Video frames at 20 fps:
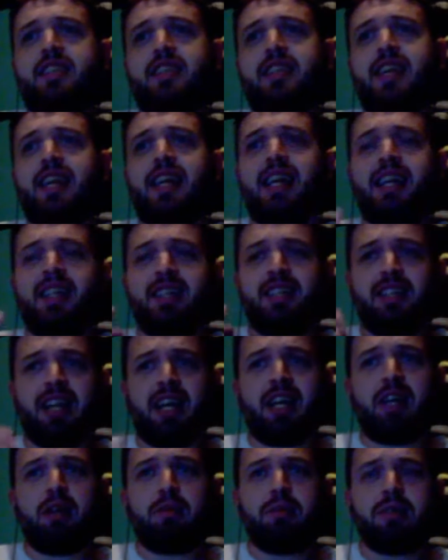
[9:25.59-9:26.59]
that is
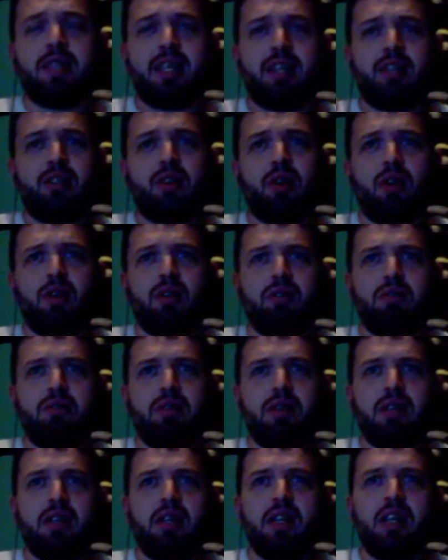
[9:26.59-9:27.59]
Jacob
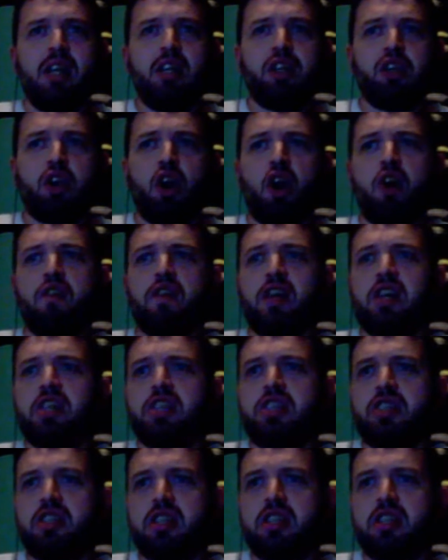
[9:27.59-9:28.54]
Sartorius's